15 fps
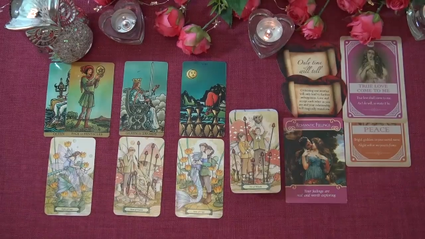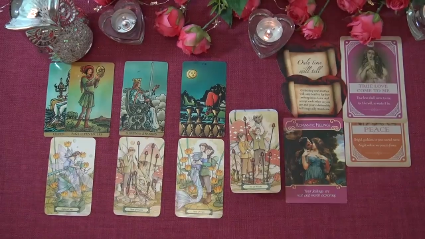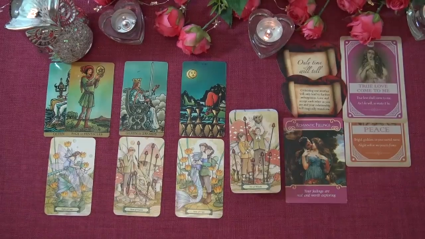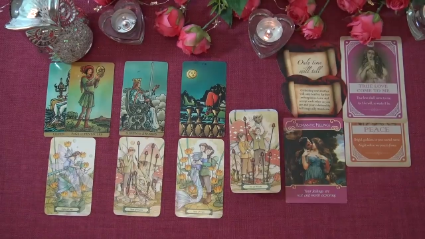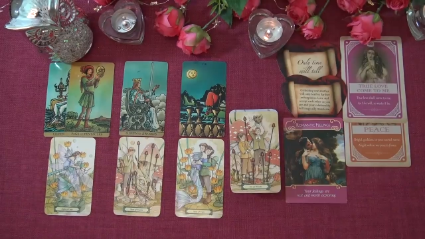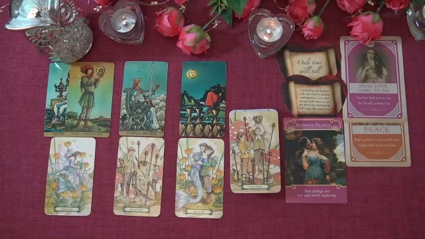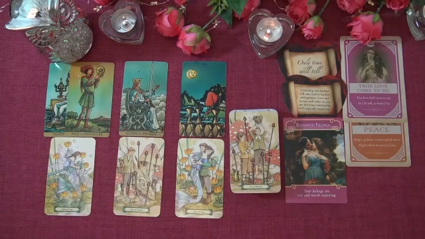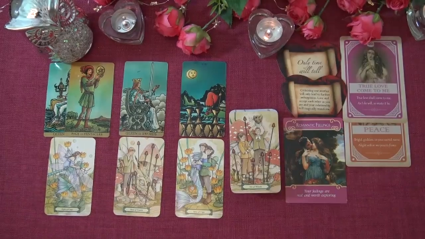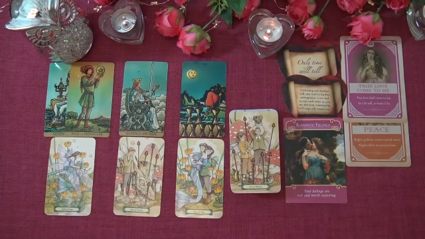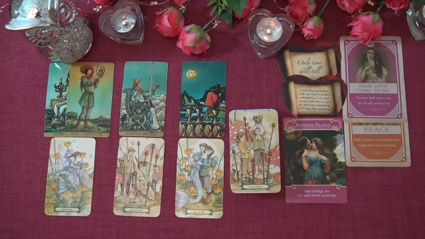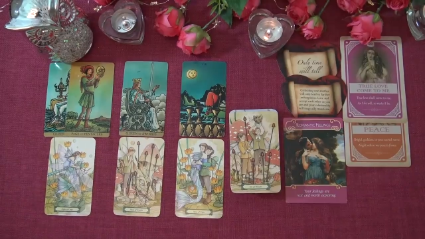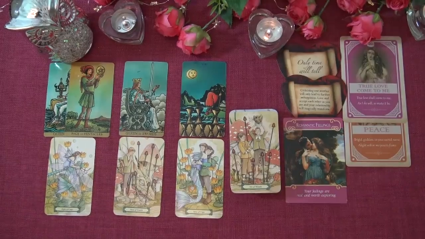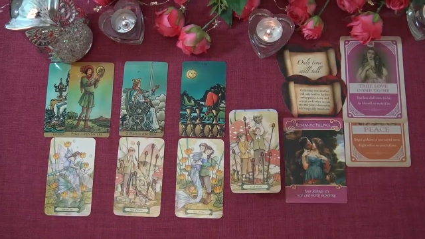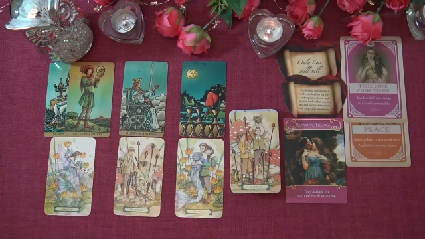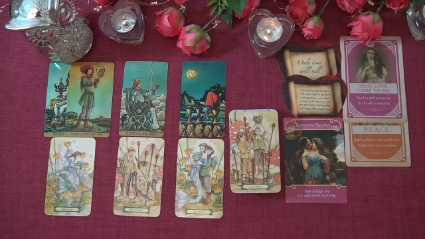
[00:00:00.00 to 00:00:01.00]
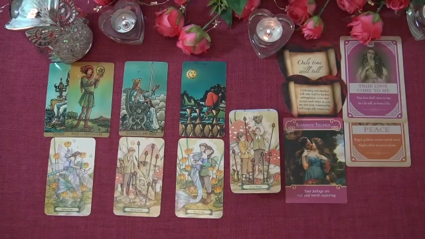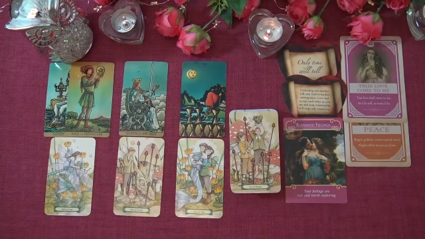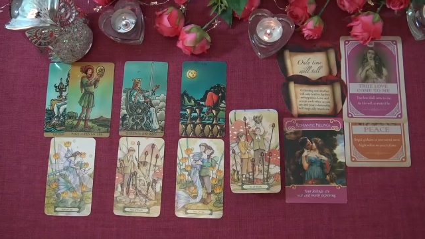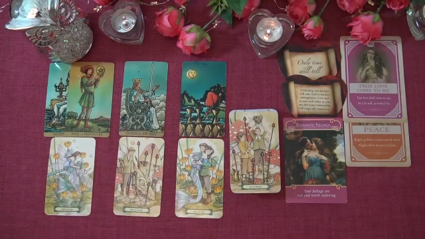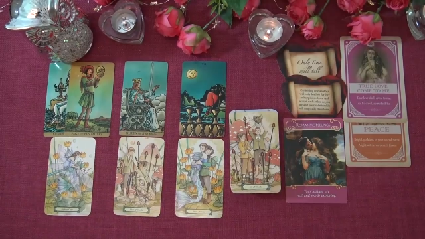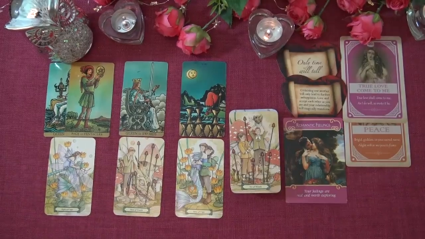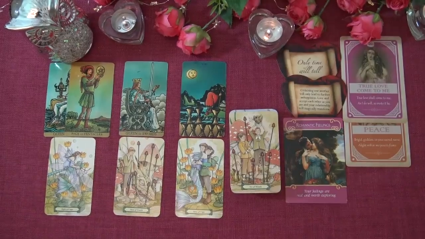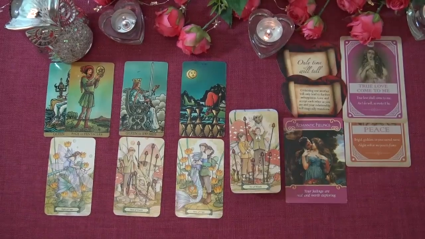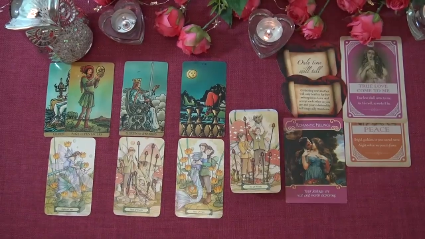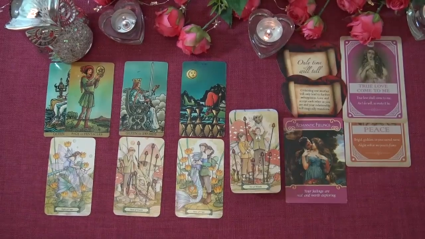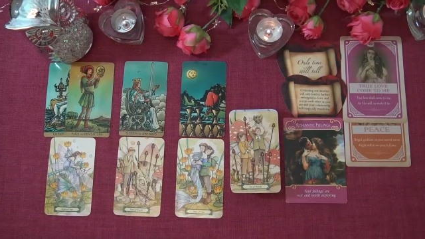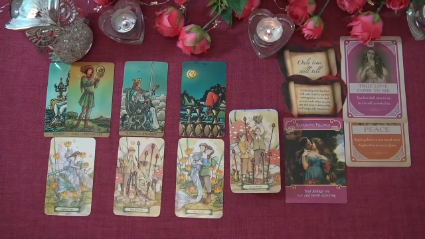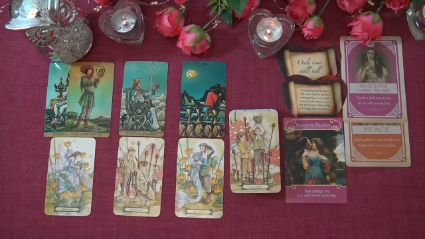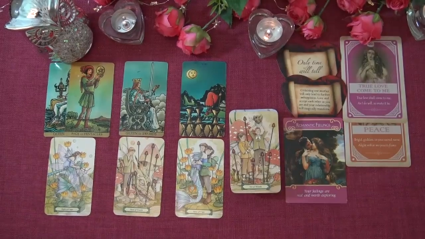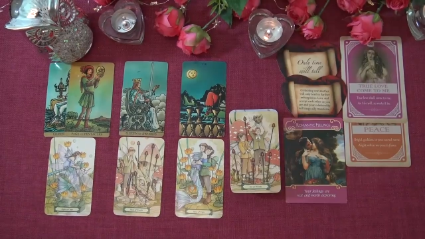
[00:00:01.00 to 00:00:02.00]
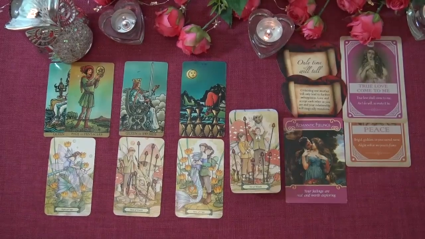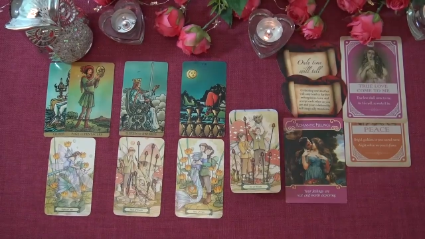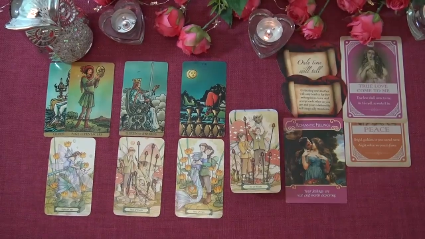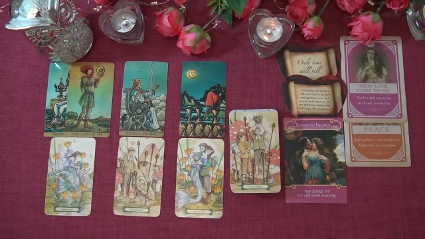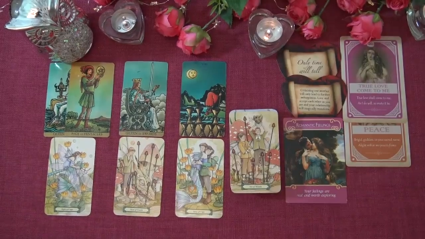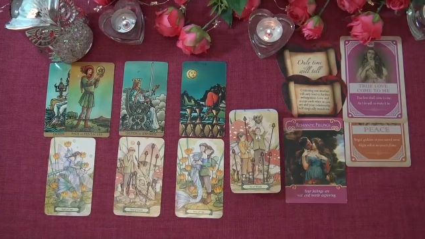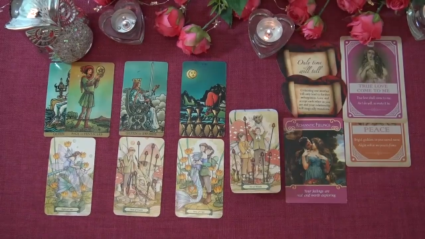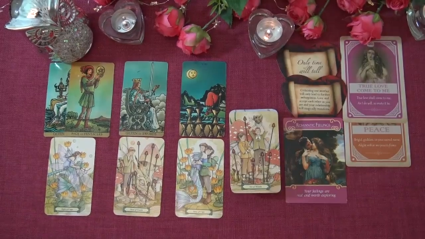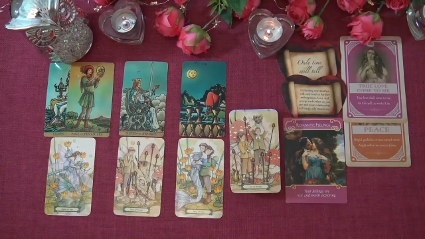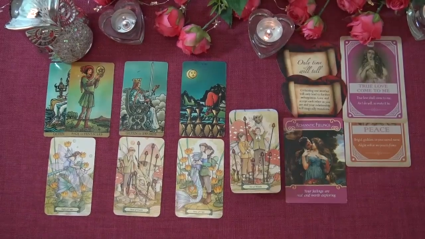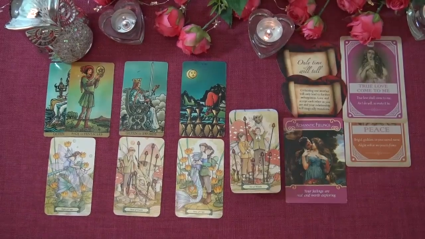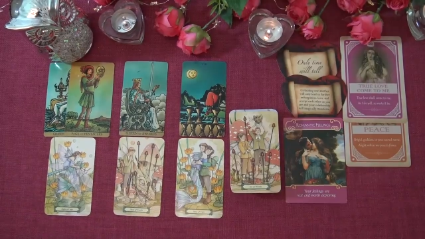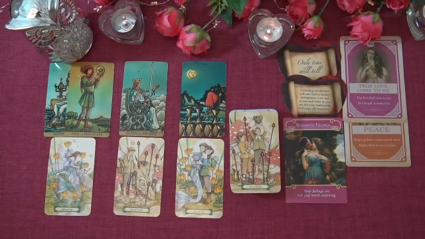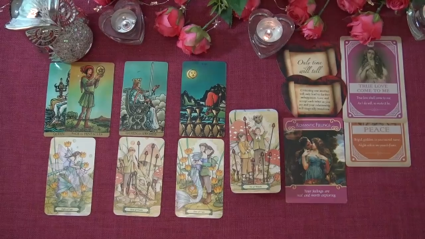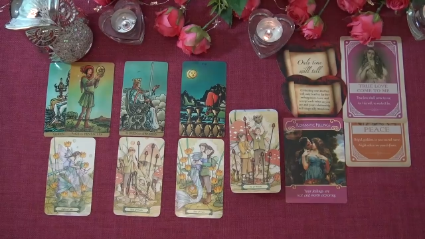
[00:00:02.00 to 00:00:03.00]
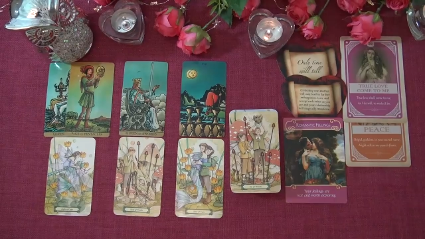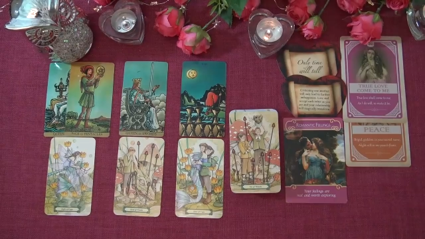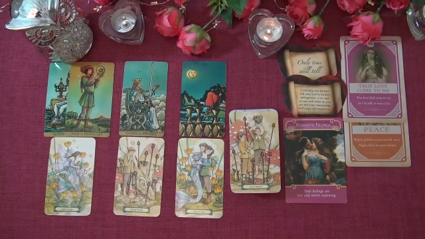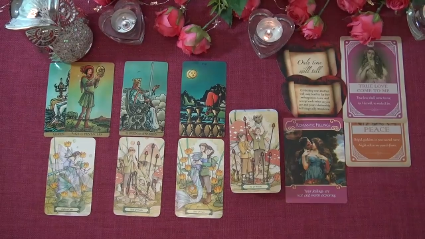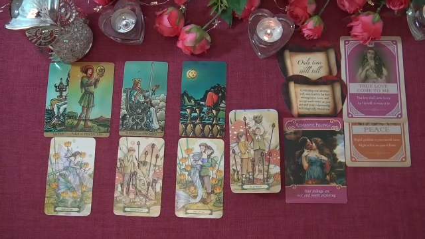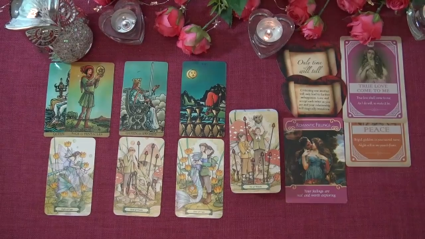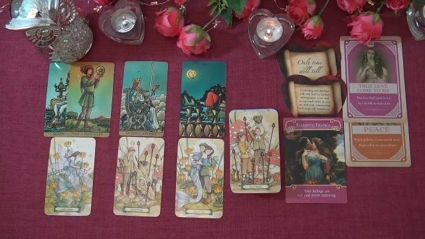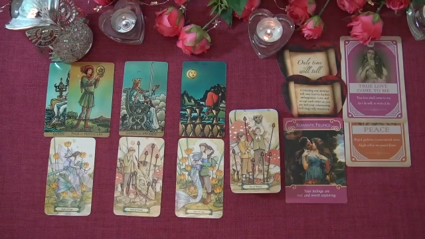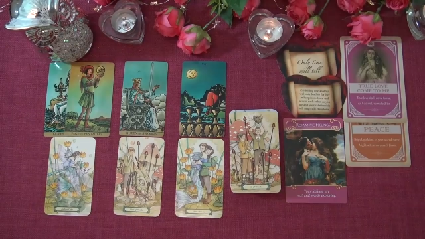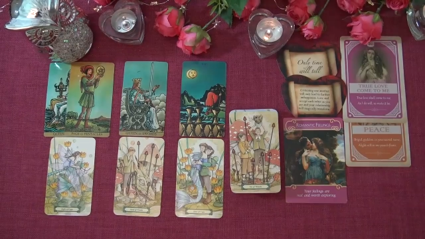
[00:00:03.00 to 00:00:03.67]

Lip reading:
(no speaker visible)